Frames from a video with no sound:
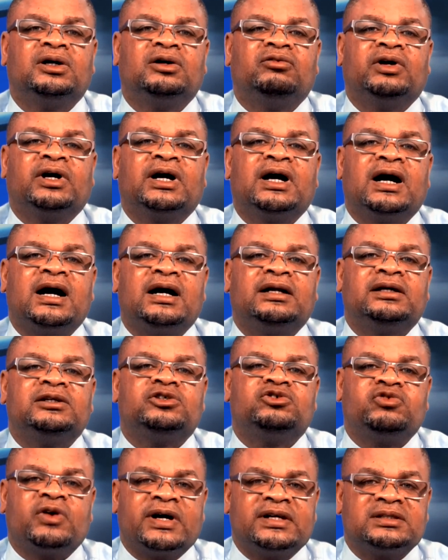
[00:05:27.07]

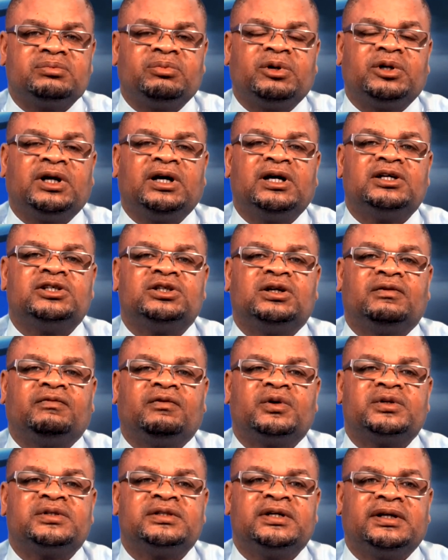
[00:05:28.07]
regarding transportation of
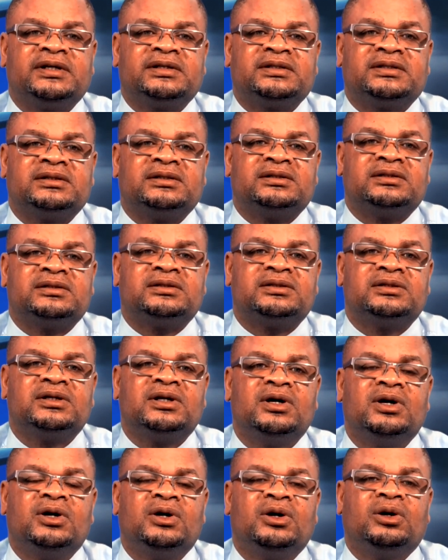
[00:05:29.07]
our citizens
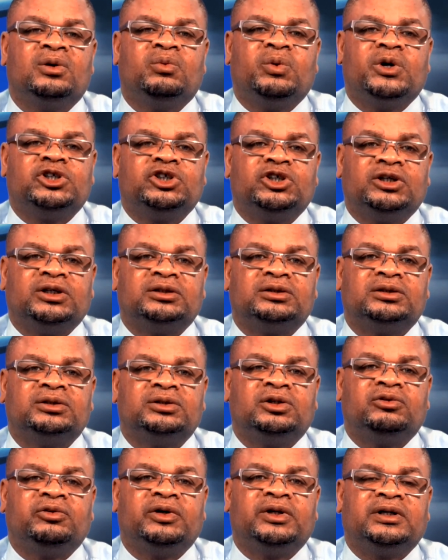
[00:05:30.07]
wishing
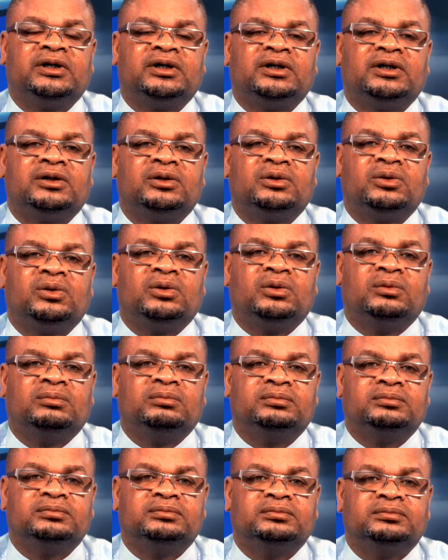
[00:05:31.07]
to return home.